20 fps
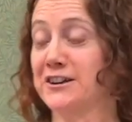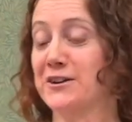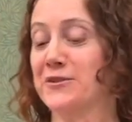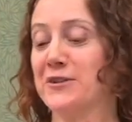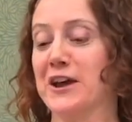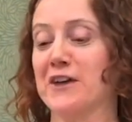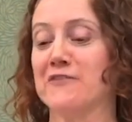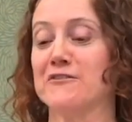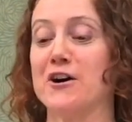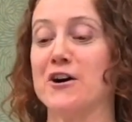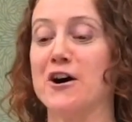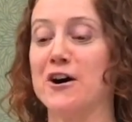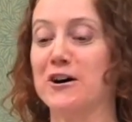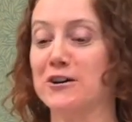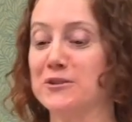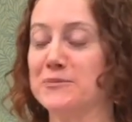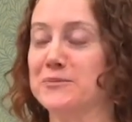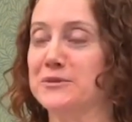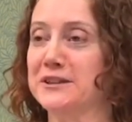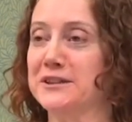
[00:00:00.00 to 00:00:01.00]
we have all
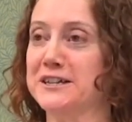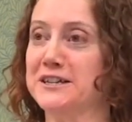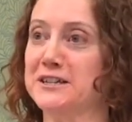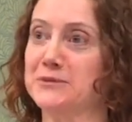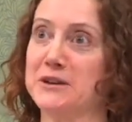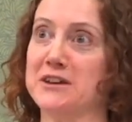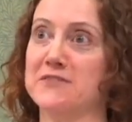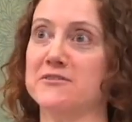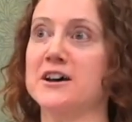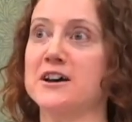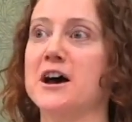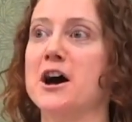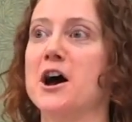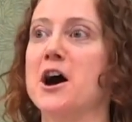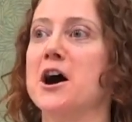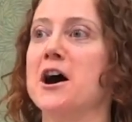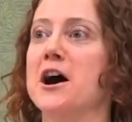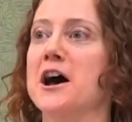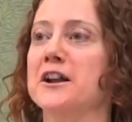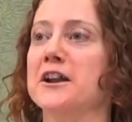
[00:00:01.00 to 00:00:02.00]
the police, we have
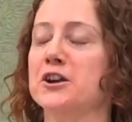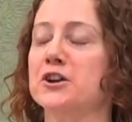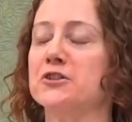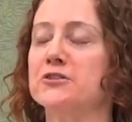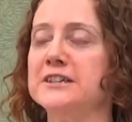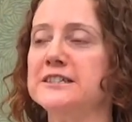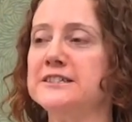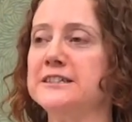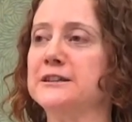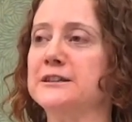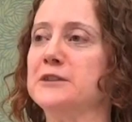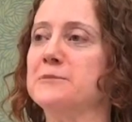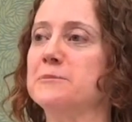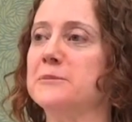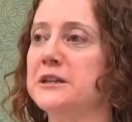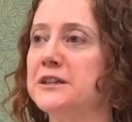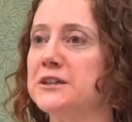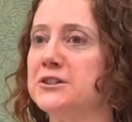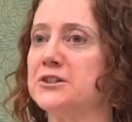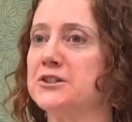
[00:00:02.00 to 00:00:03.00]
an increasingly
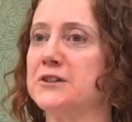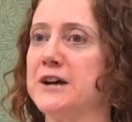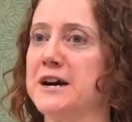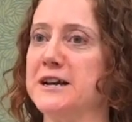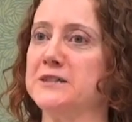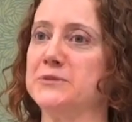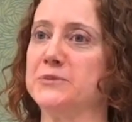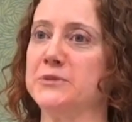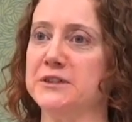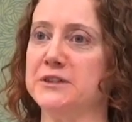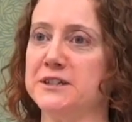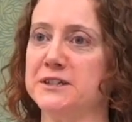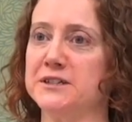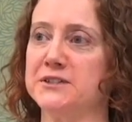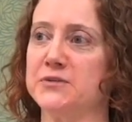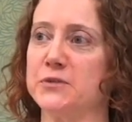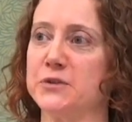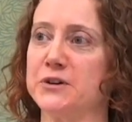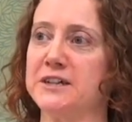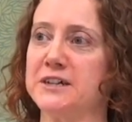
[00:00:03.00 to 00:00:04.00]
militarized police
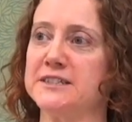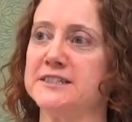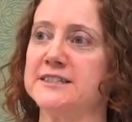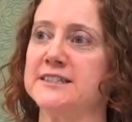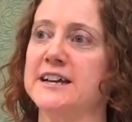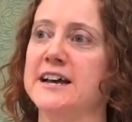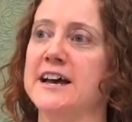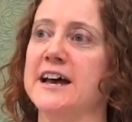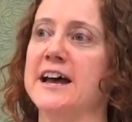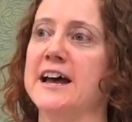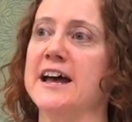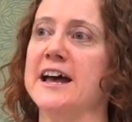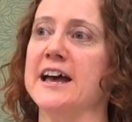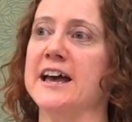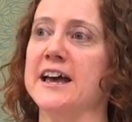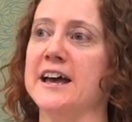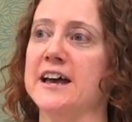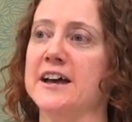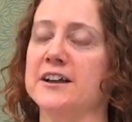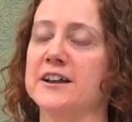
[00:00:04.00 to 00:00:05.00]
force,
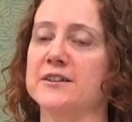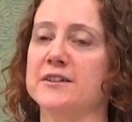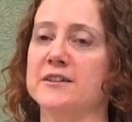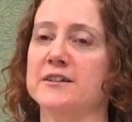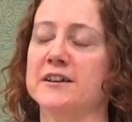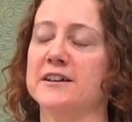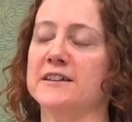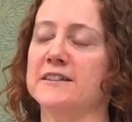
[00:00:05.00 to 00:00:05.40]
and